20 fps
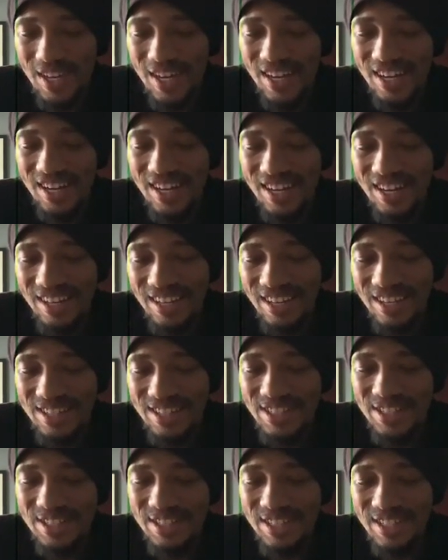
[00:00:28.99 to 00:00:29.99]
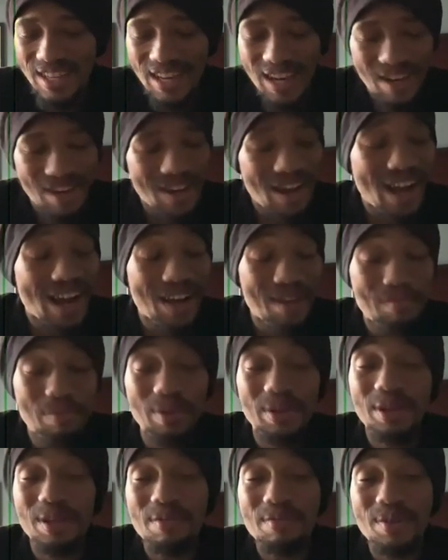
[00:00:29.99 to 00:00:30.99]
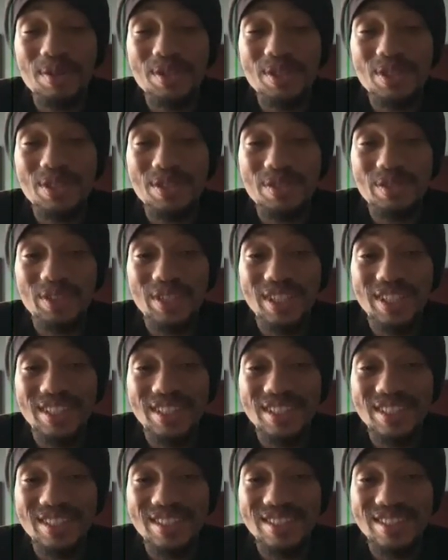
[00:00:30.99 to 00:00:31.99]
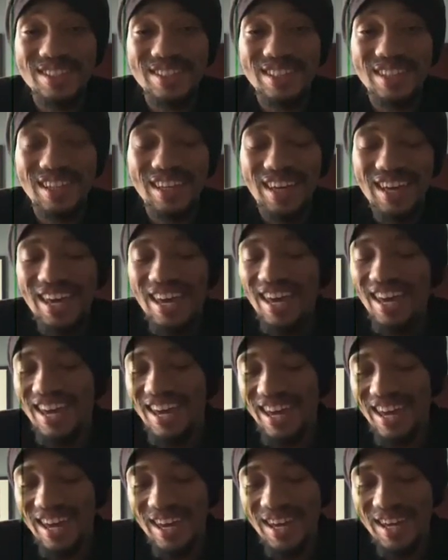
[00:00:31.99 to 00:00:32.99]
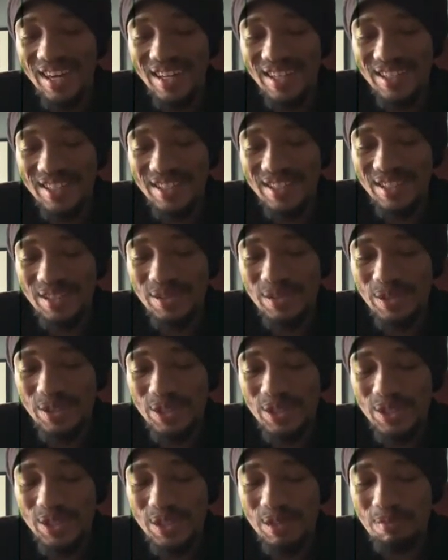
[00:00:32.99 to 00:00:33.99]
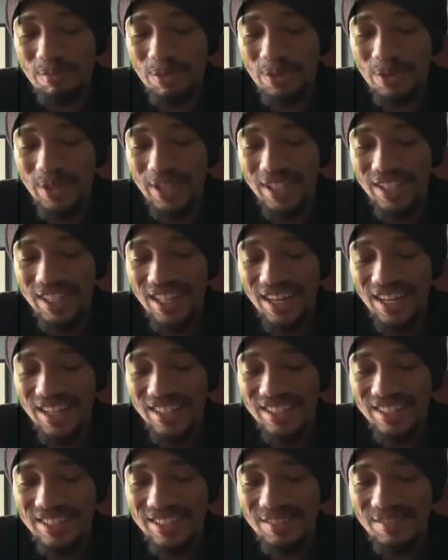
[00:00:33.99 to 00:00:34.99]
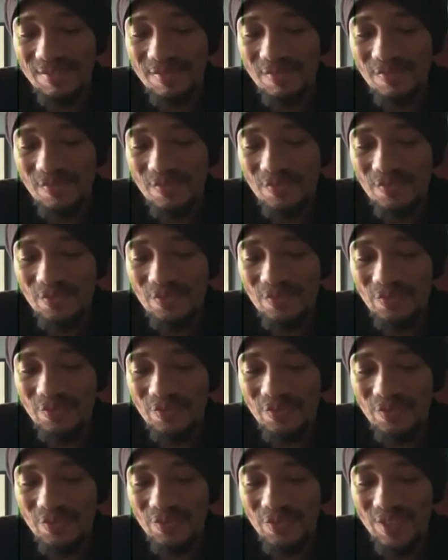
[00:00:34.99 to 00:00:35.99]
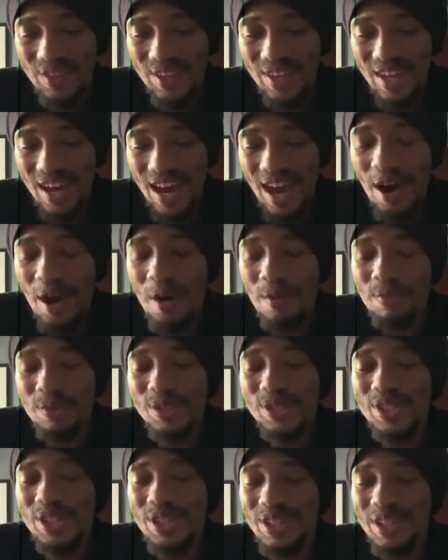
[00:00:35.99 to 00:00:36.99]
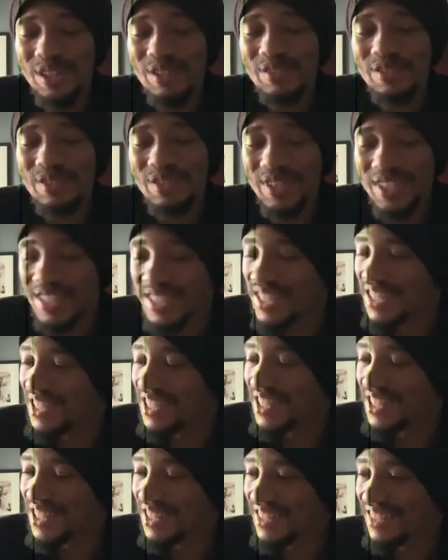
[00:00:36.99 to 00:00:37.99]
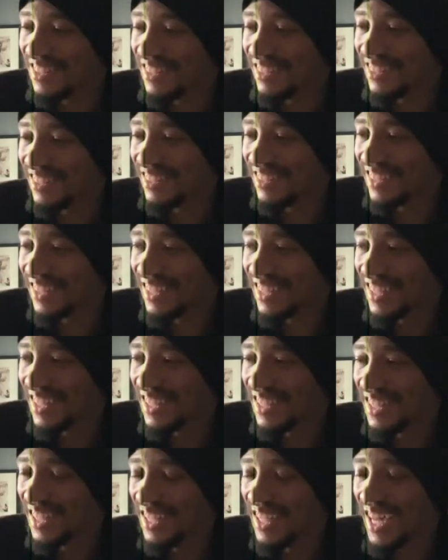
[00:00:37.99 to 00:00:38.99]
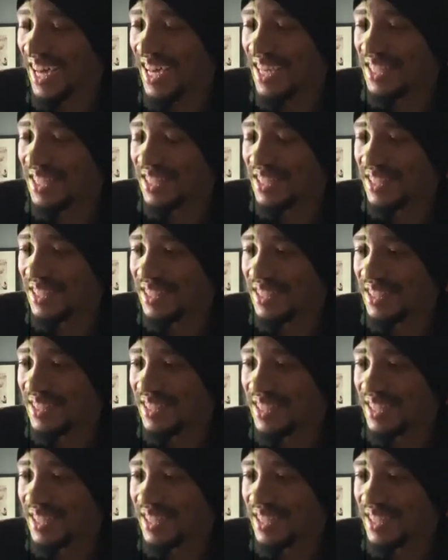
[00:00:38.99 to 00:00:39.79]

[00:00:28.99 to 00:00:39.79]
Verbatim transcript: I got actually I, I got pretty emotional reading this and it was to the point that I almost couldn't finish the last